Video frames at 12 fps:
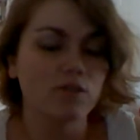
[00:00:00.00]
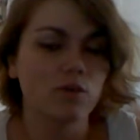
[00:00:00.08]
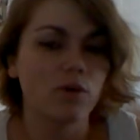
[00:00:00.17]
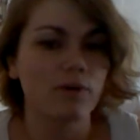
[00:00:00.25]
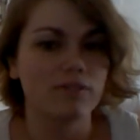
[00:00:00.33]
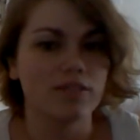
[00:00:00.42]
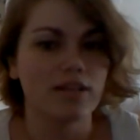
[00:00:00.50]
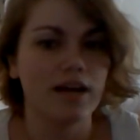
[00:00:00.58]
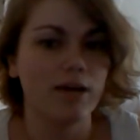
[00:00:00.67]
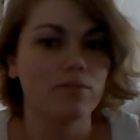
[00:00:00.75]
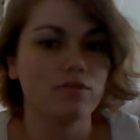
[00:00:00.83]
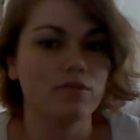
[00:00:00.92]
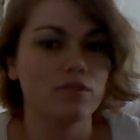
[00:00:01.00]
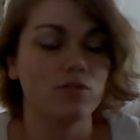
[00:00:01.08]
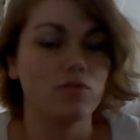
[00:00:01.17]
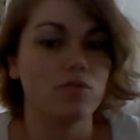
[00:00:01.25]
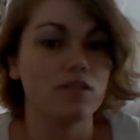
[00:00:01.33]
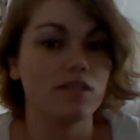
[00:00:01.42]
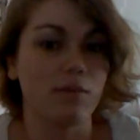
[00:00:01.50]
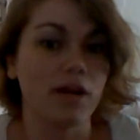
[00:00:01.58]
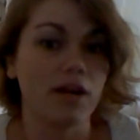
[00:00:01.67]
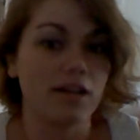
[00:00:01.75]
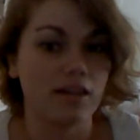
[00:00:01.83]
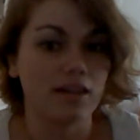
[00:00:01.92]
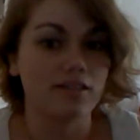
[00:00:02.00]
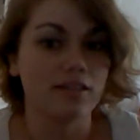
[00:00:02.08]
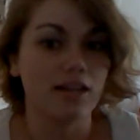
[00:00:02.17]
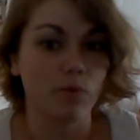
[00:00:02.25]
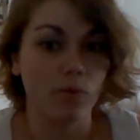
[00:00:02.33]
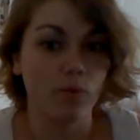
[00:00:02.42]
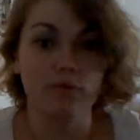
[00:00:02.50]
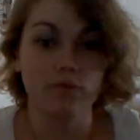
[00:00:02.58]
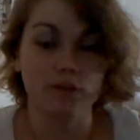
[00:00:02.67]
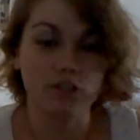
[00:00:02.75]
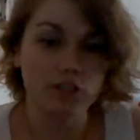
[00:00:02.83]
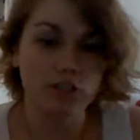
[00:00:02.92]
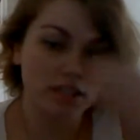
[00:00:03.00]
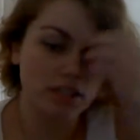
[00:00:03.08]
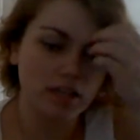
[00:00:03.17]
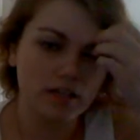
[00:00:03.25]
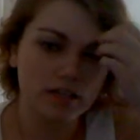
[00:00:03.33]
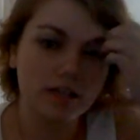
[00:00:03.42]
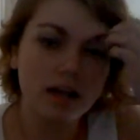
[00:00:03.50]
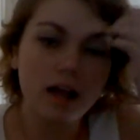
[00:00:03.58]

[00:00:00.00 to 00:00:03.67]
So I was not able to do the same kind of things that I would have originally done.